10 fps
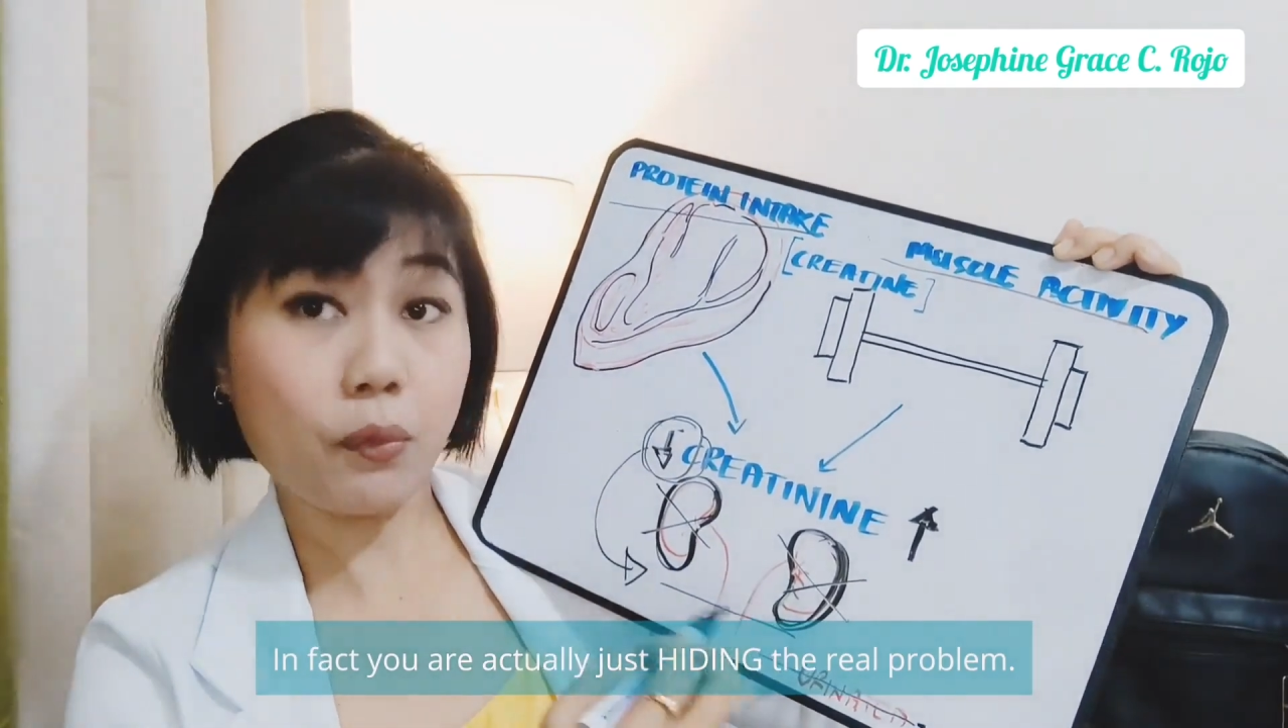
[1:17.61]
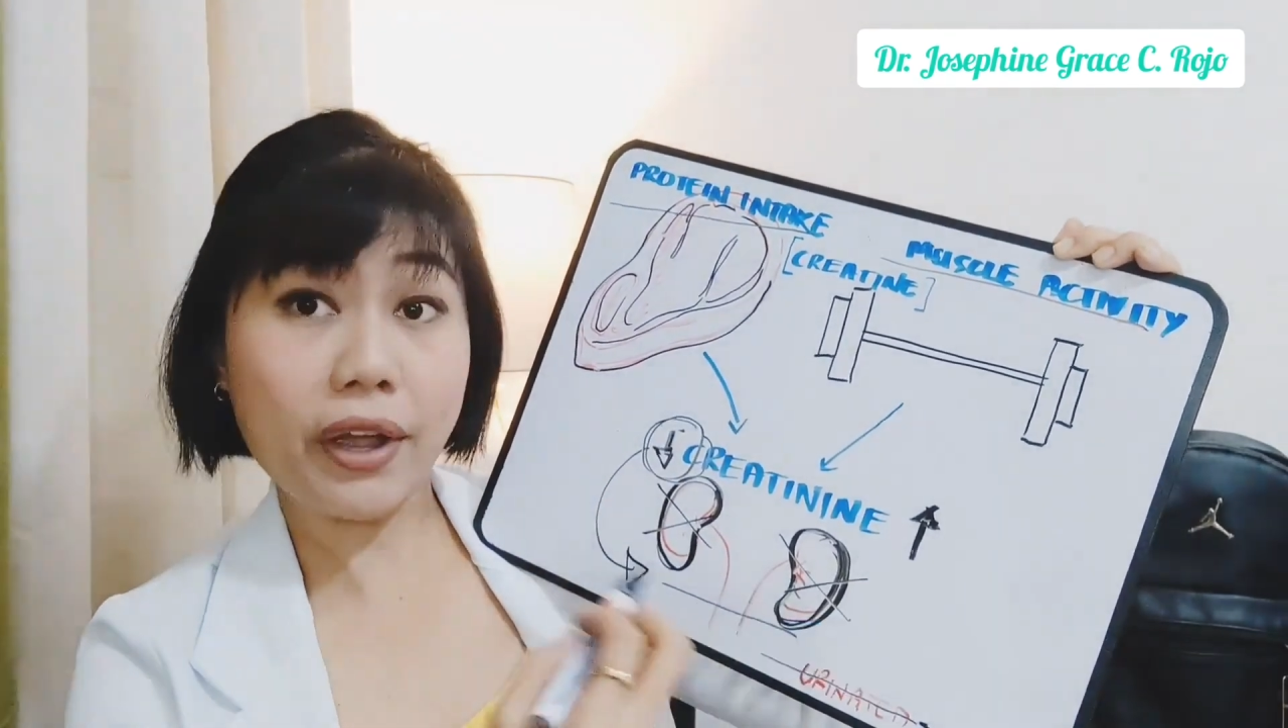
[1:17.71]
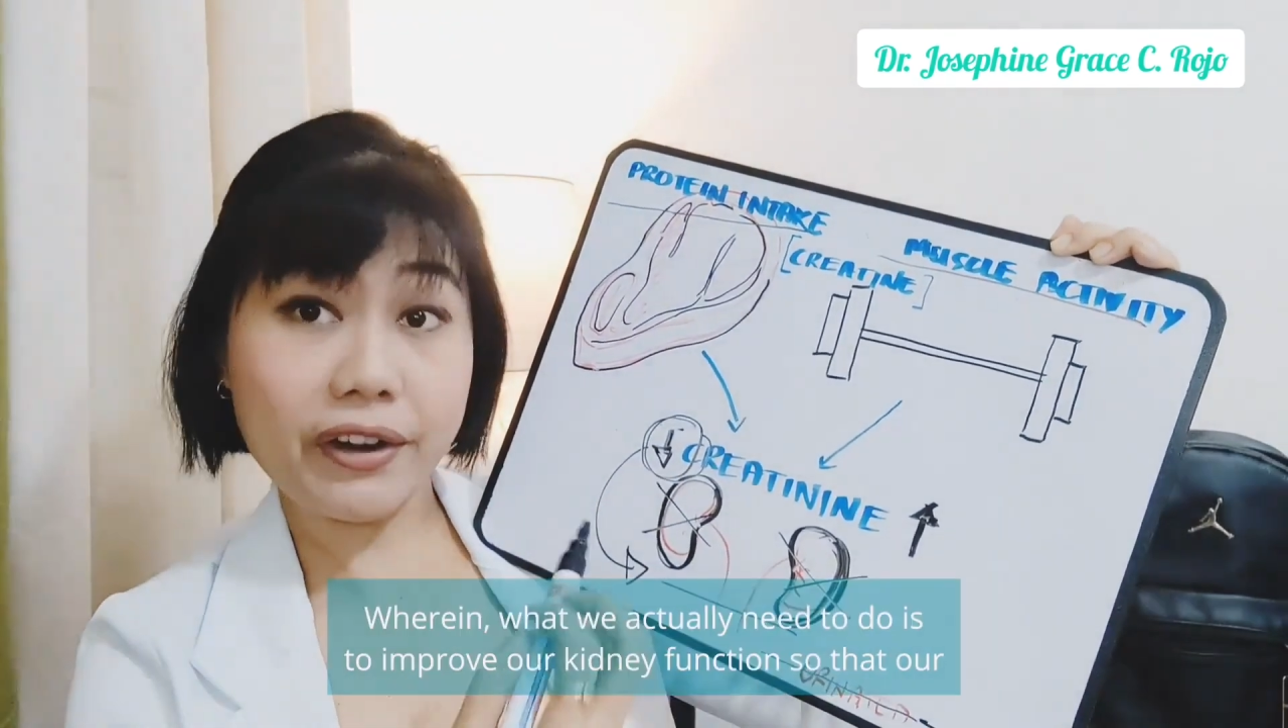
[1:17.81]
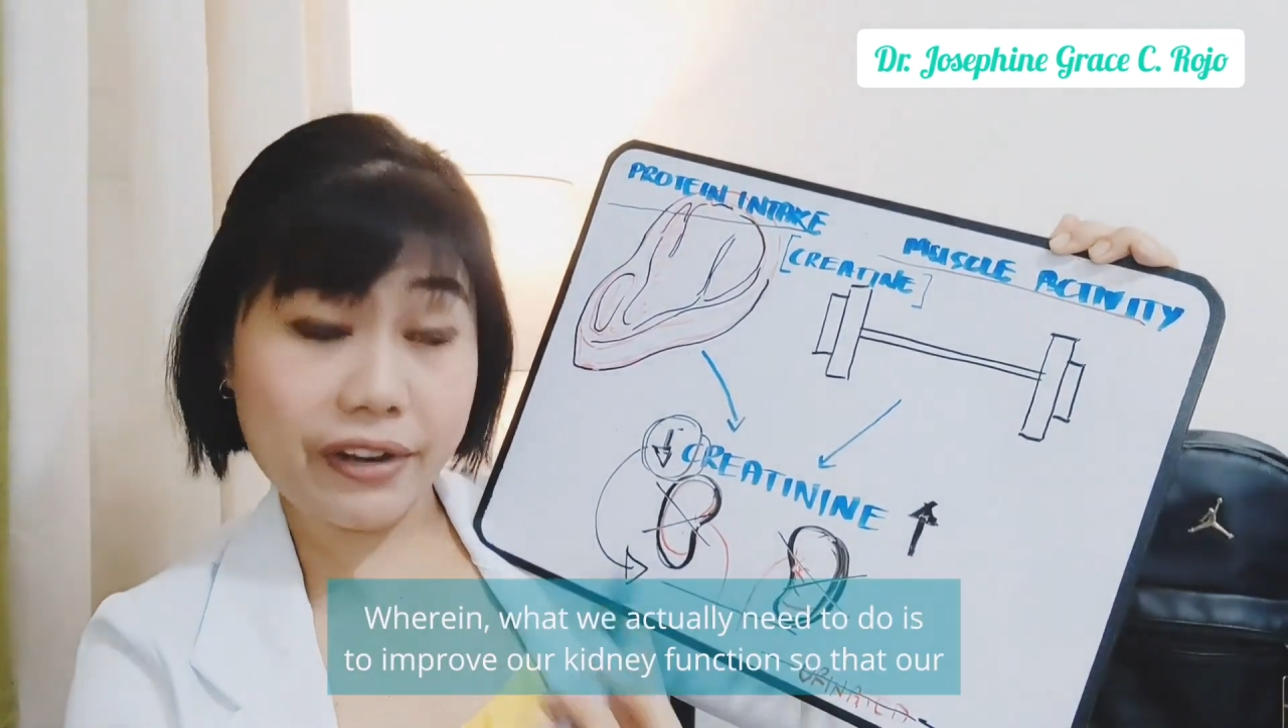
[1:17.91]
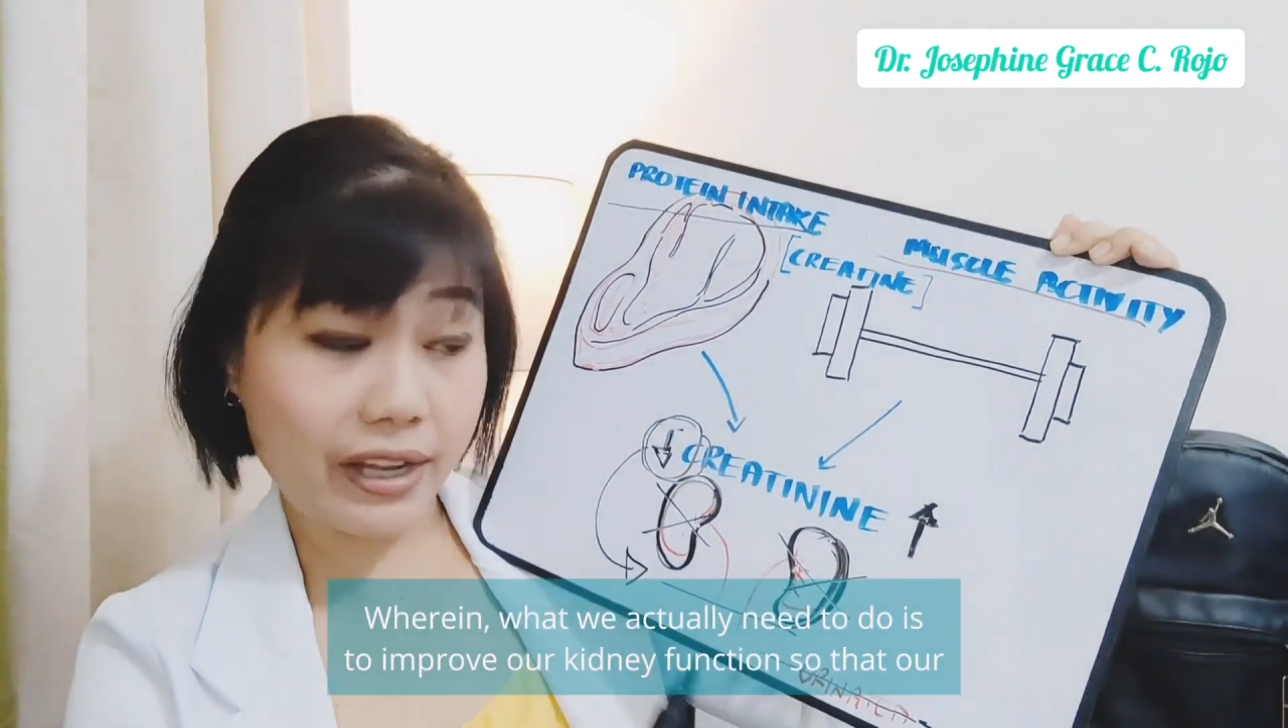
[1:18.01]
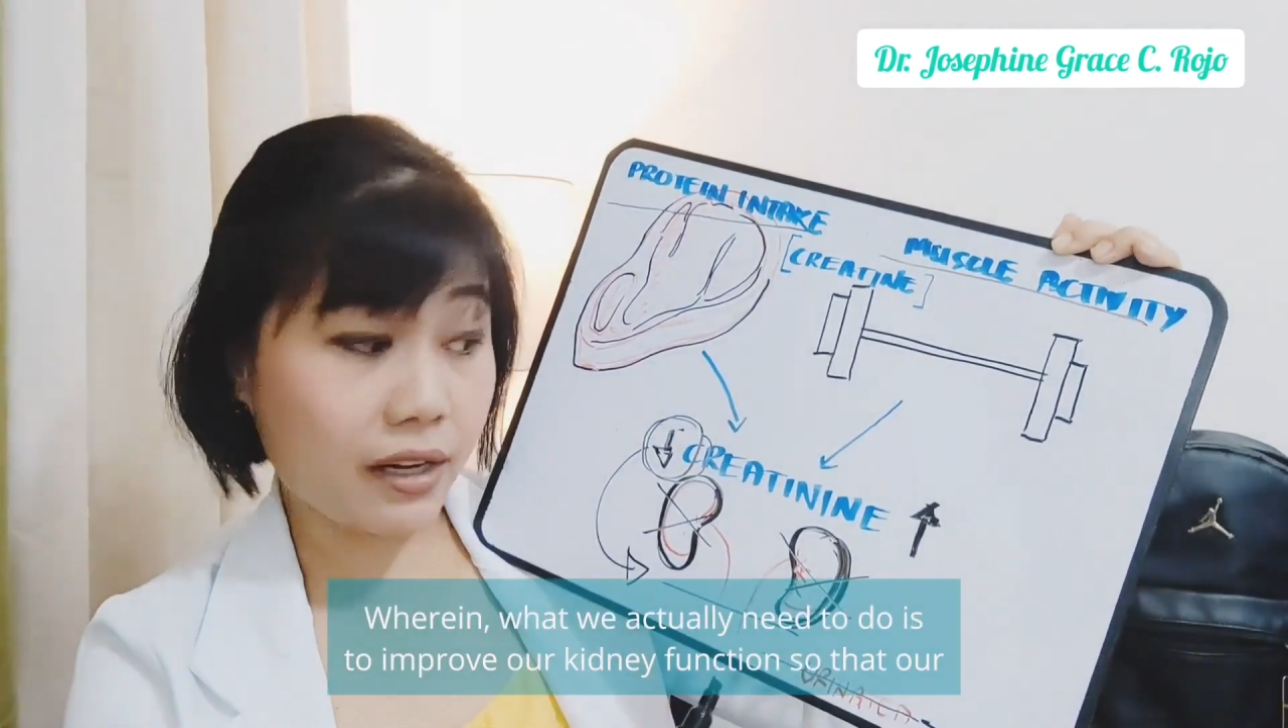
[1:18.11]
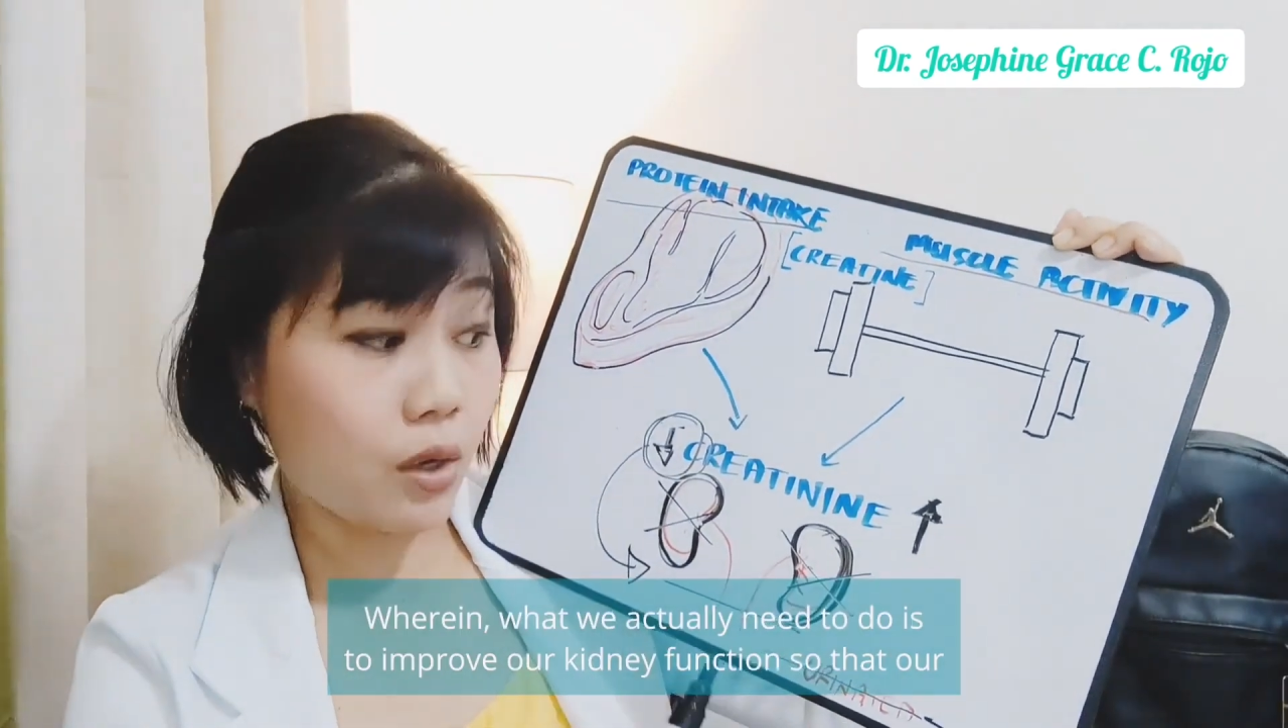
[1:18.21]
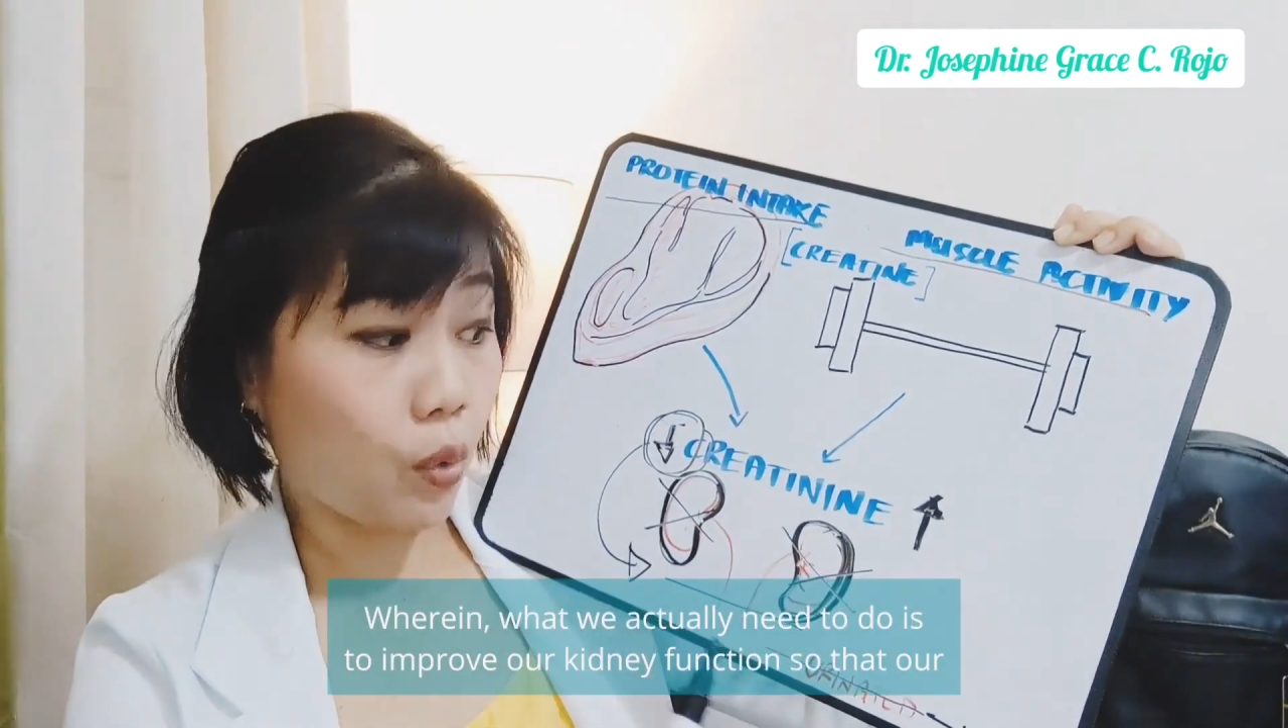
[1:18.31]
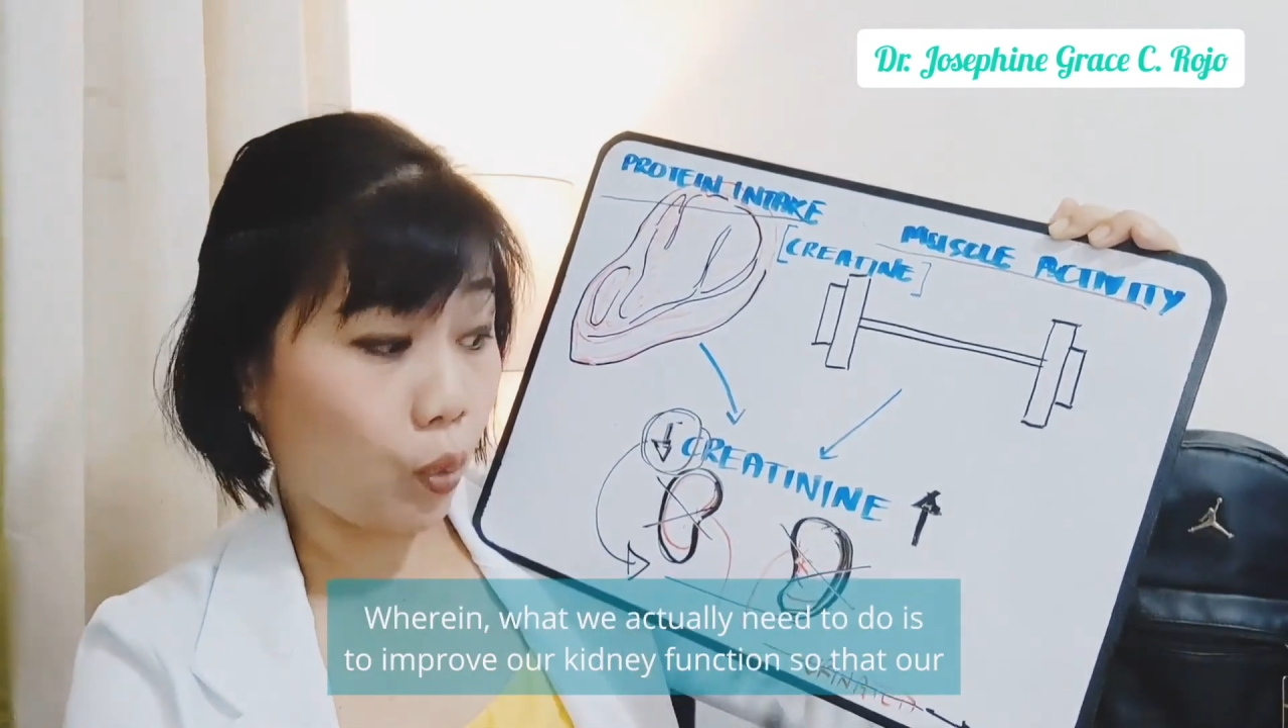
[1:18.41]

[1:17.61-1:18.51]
wherein